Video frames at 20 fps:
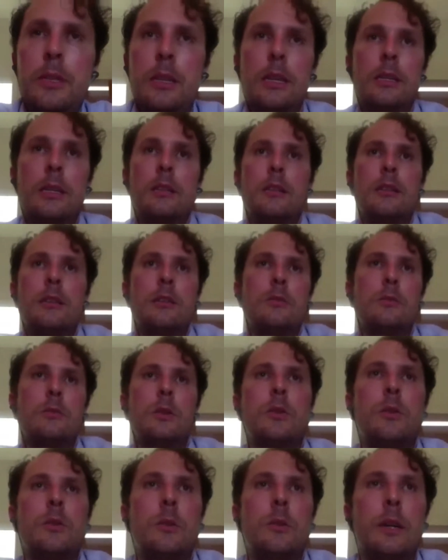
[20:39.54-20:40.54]

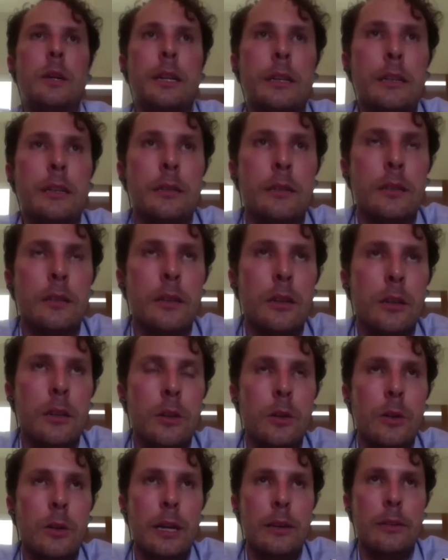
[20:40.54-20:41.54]
100%. Real
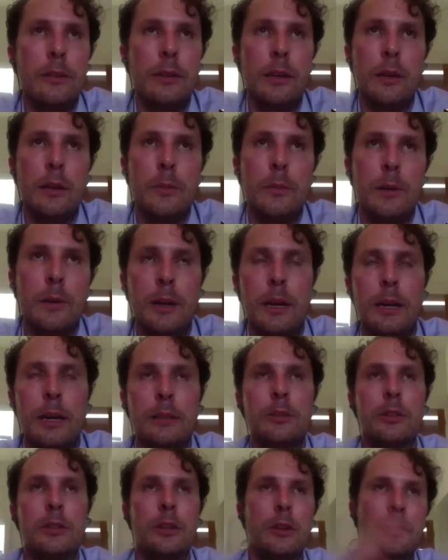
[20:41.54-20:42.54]
quick, who out there,
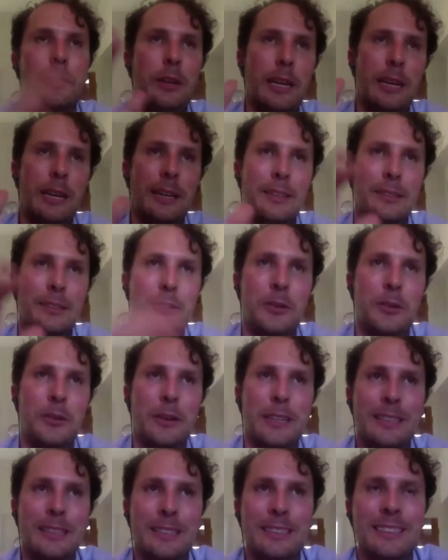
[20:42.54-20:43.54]
by show of
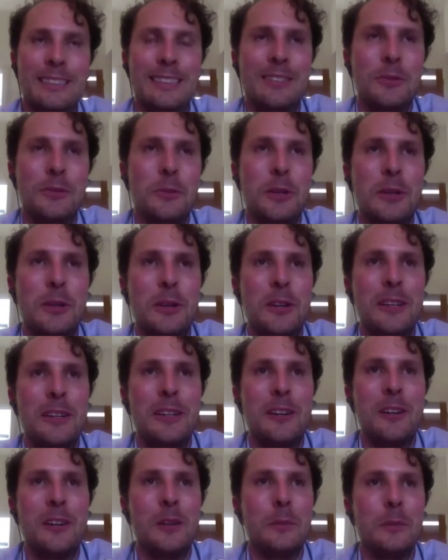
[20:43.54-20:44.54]
hands, granted it's a
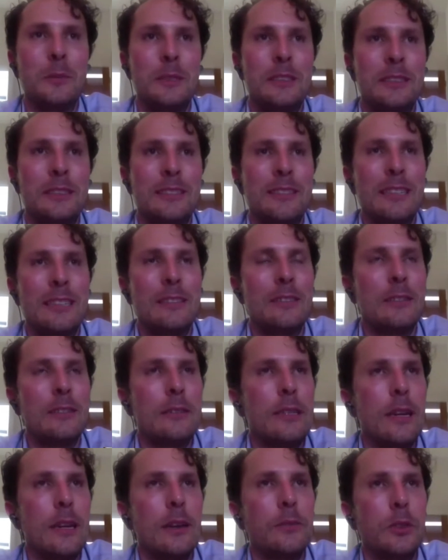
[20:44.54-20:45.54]
recorded call, but just think to
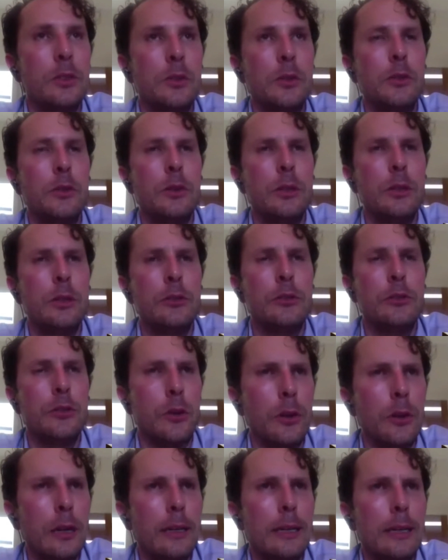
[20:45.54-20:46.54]
yourself, do you
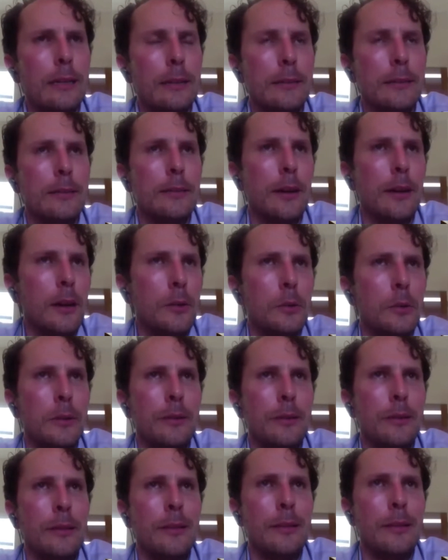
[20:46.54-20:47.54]
enjoy getting stuck
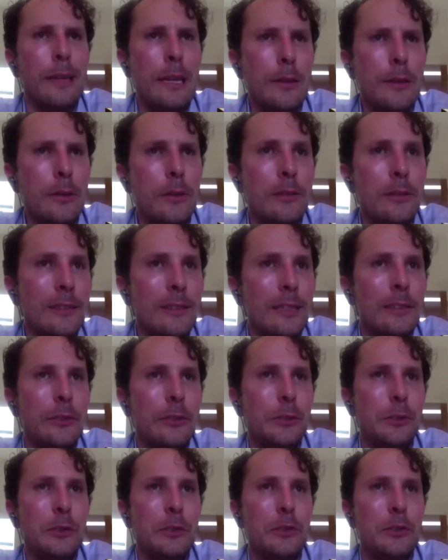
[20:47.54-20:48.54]
with a needle?
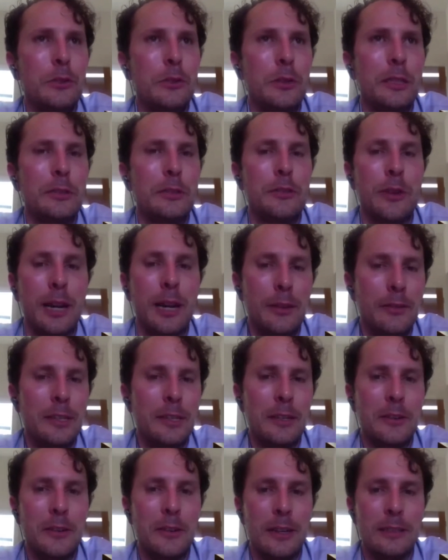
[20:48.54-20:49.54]
Do you enjoy
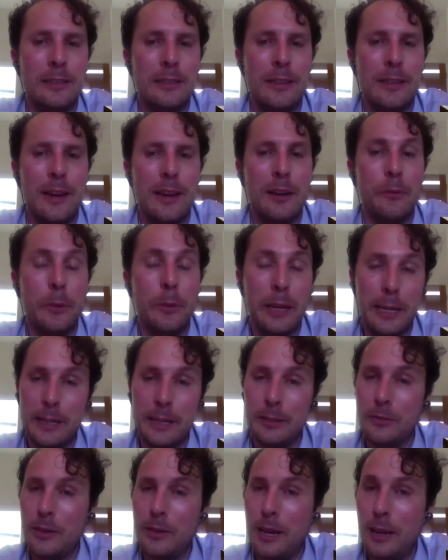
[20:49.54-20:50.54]
driving across town,
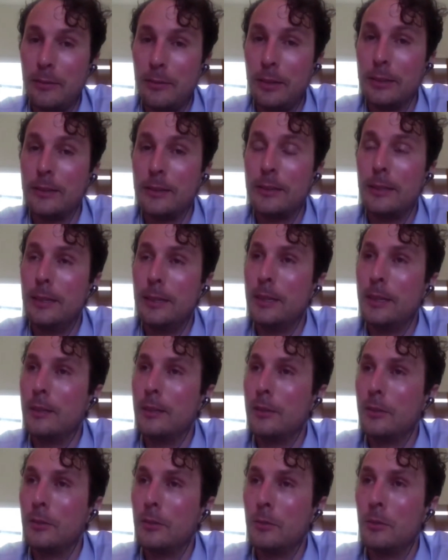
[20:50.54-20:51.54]
waiting in traffic, sitting
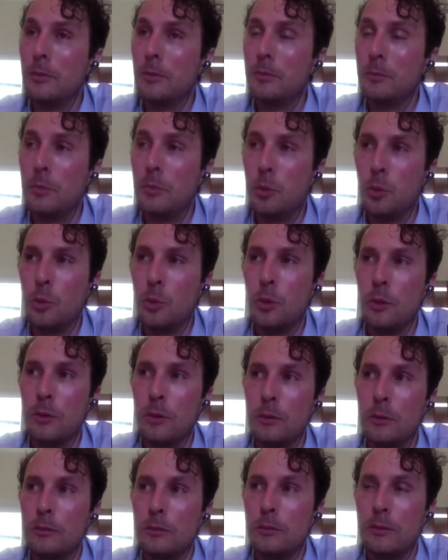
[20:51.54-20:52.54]
under
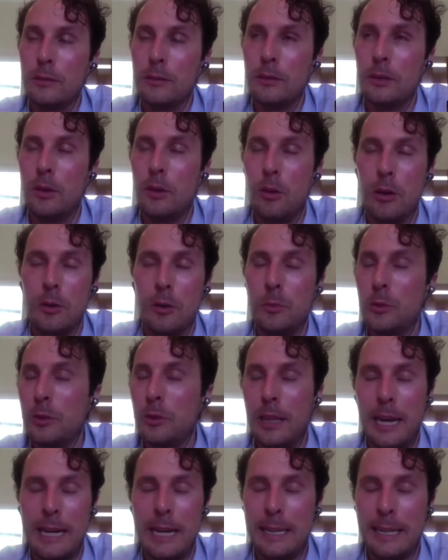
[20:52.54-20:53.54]
poor,
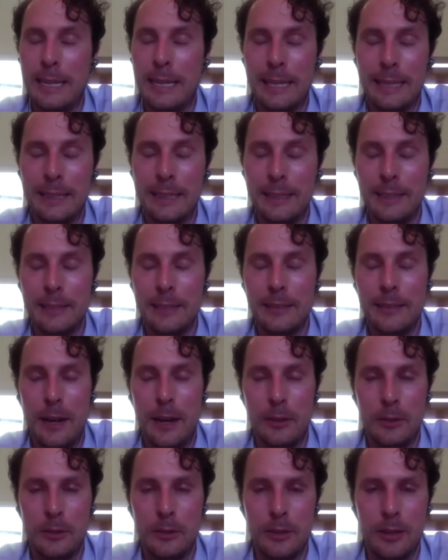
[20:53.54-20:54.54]
horrible lighting in a
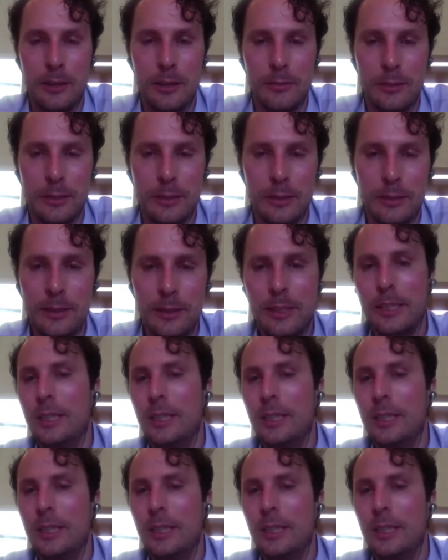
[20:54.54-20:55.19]
doctor's office,